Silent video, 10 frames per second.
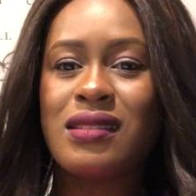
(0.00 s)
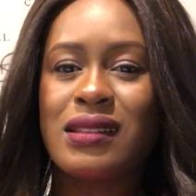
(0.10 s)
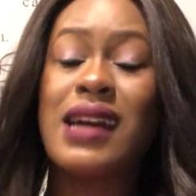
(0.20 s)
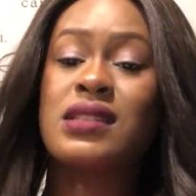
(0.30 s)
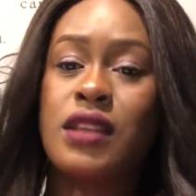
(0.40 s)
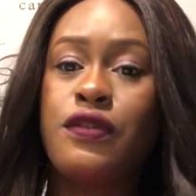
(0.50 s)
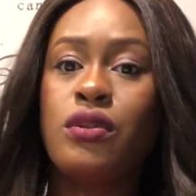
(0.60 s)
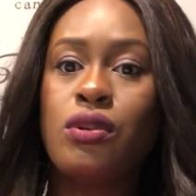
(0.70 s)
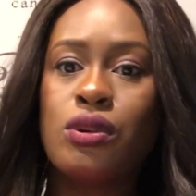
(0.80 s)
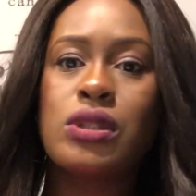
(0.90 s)
That's if you
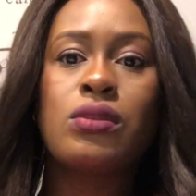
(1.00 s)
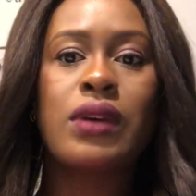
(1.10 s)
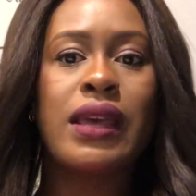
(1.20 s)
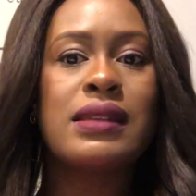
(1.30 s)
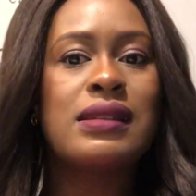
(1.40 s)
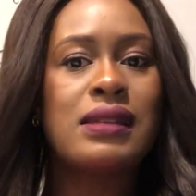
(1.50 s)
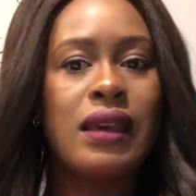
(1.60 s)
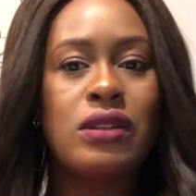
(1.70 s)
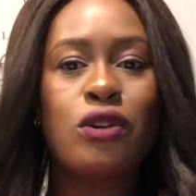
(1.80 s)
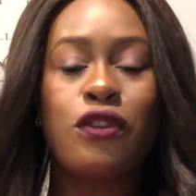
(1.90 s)
go to a
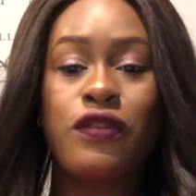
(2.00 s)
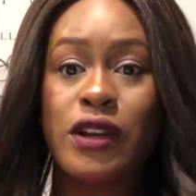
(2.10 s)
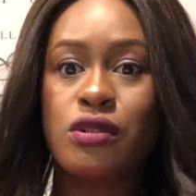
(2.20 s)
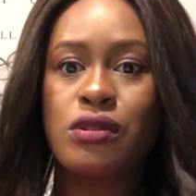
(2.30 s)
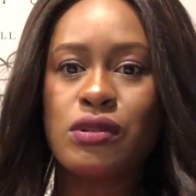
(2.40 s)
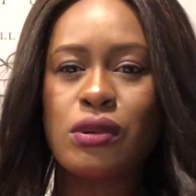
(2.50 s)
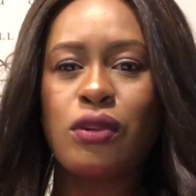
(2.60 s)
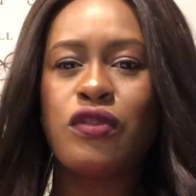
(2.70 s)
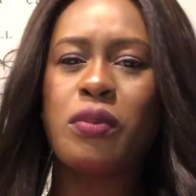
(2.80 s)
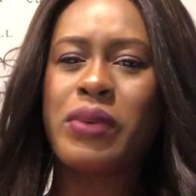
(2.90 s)
state or federal
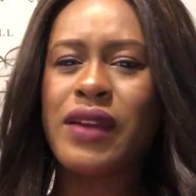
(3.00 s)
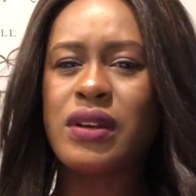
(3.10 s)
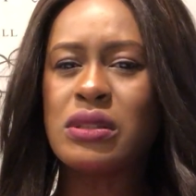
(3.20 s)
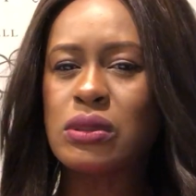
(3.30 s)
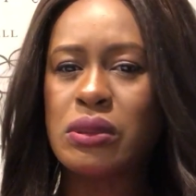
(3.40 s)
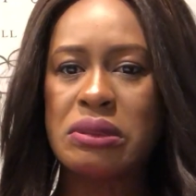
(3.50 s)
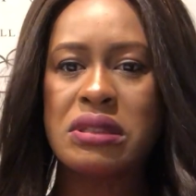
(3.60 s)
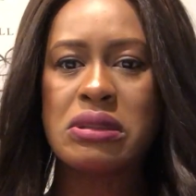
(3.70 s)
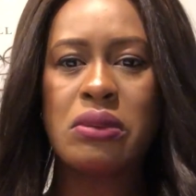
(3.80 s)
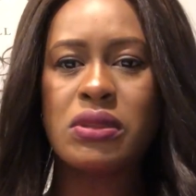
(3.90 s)
school. For private school,
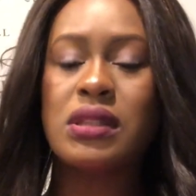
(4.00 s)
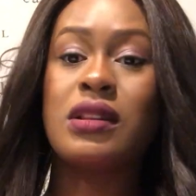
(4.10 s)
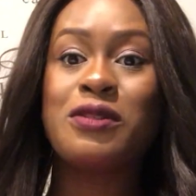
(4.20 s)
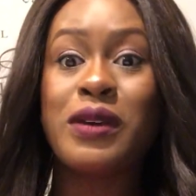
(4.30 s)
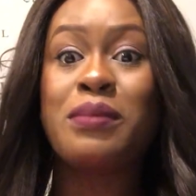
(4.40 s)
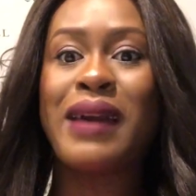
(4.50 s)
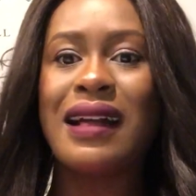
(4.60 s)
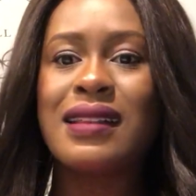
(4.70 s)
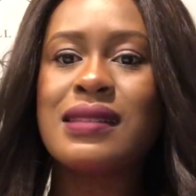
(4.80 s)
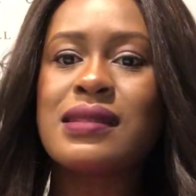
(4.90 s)
it's almost a little bit
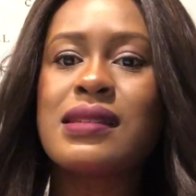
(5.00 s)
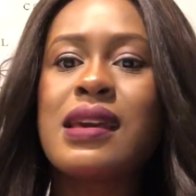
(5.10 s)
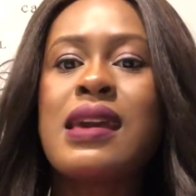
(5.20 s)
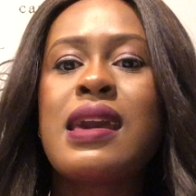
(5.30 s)
balanced.